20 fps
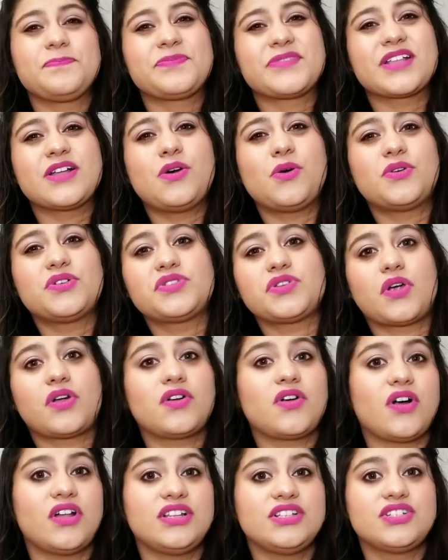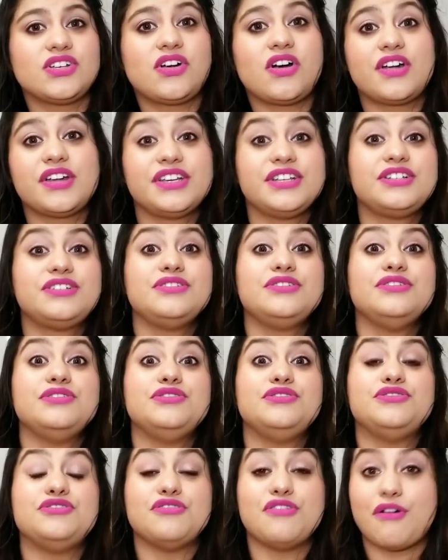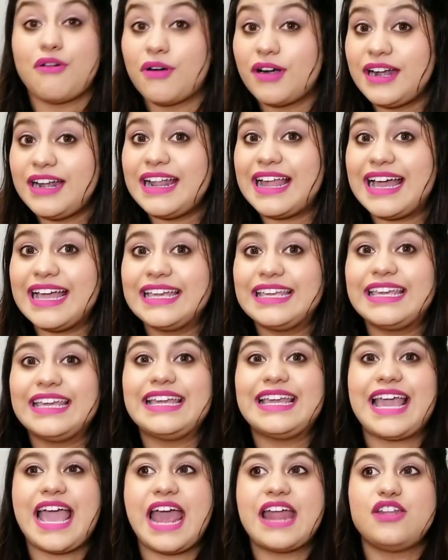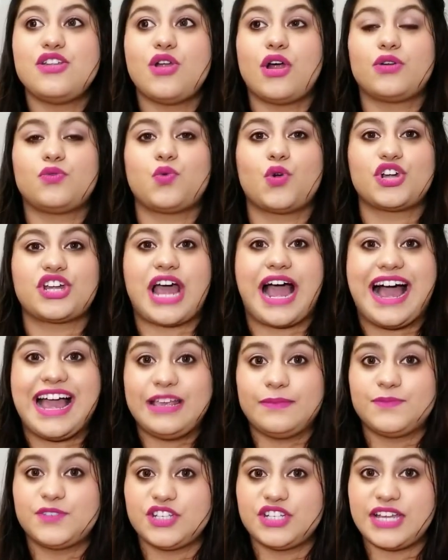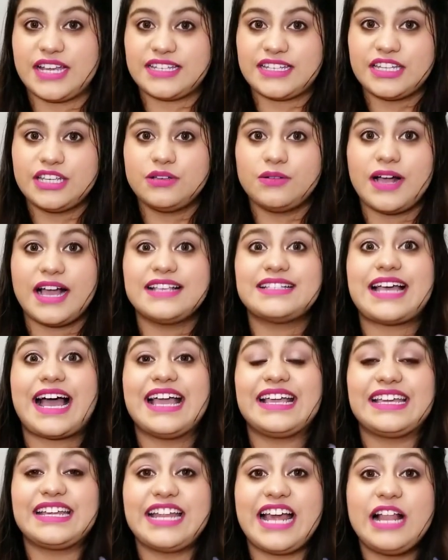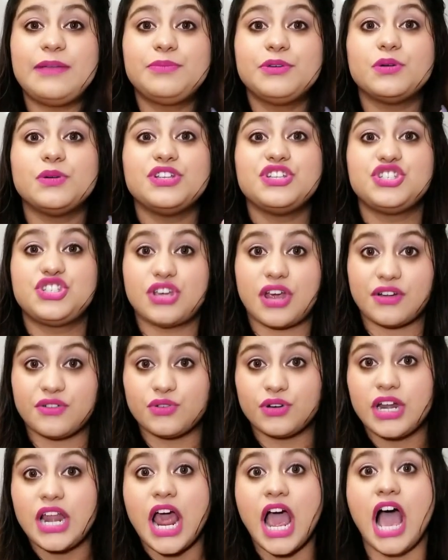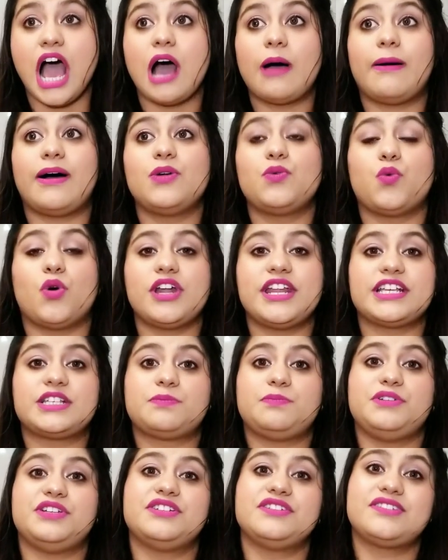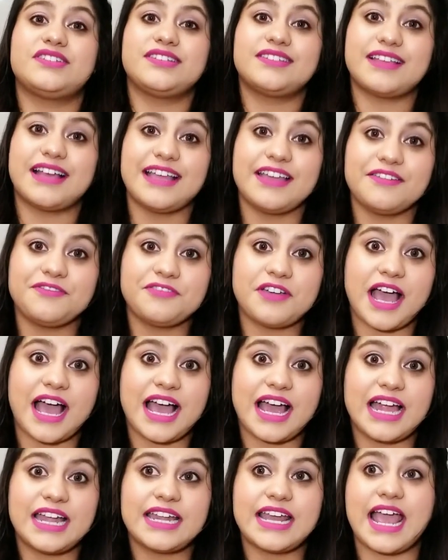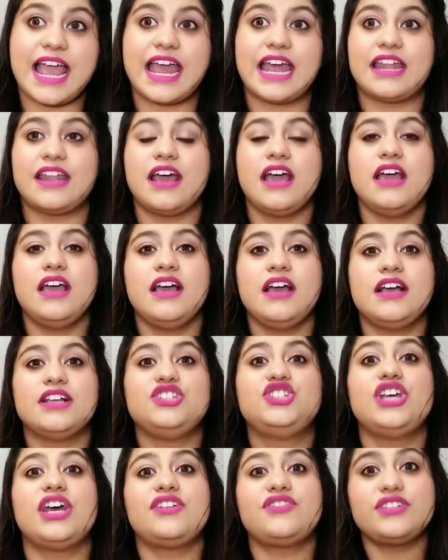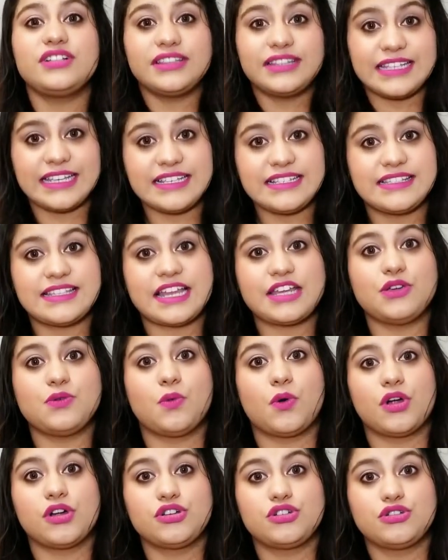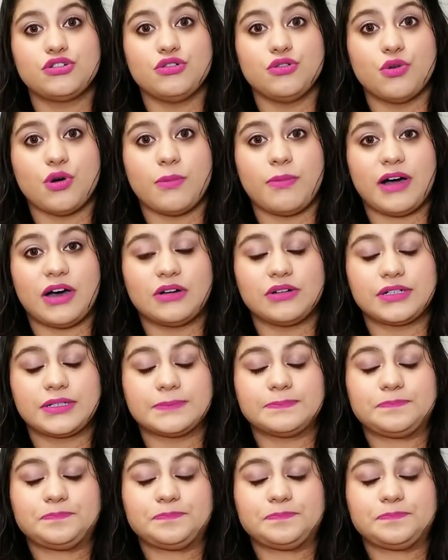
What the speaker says: course or college according to your liking and not what I'm suggesting you guys. I can help you in general about what experiences I've had and general things that you want to know about